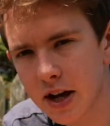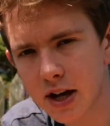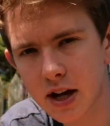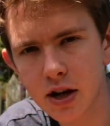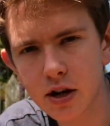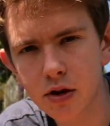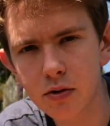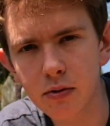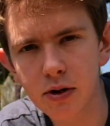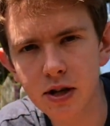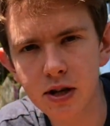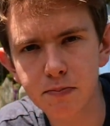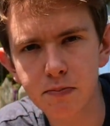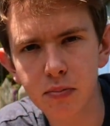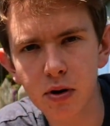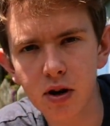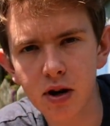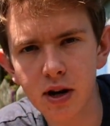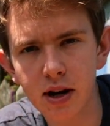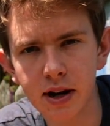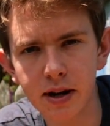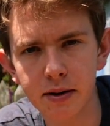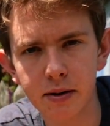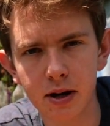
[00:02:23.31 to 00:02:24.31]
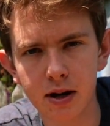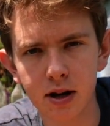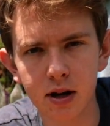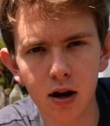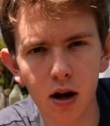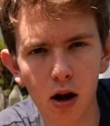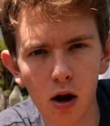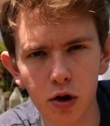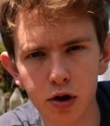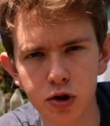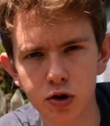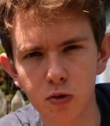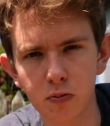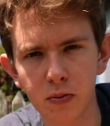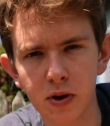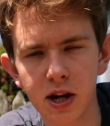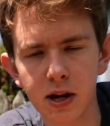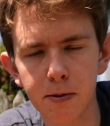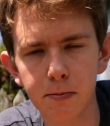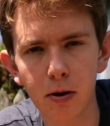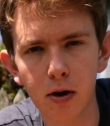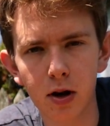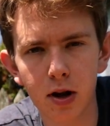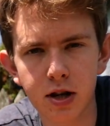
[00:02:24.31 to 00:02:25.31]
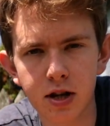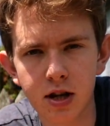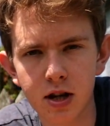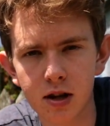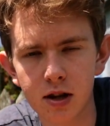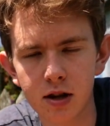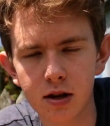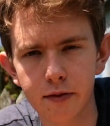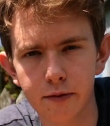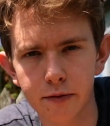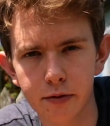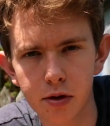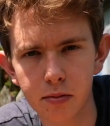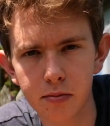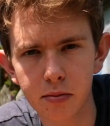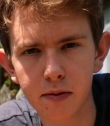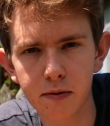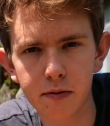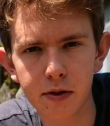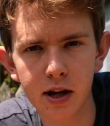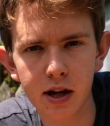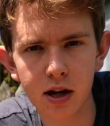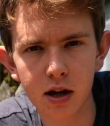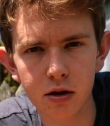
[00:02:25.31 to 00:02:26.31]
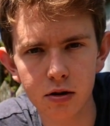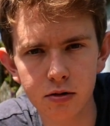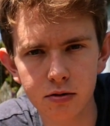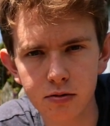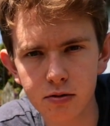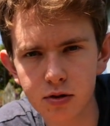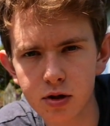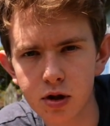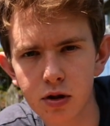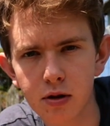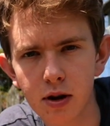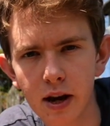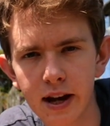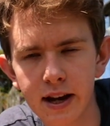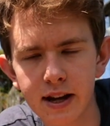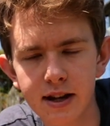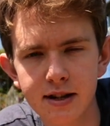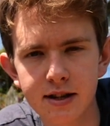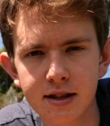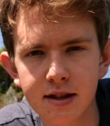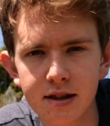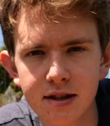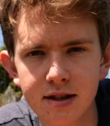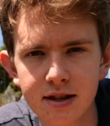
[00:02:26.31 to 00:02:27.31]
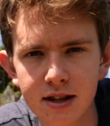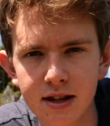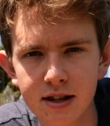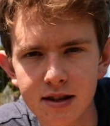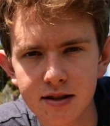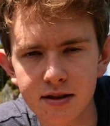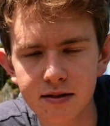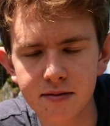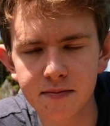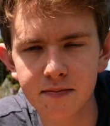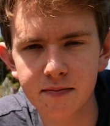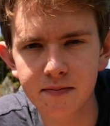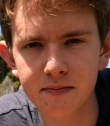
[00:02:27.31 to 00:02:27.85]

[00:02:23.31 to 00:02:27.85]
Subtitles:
I can always put a cloche or mini polytunnel over them if they go too late into the season.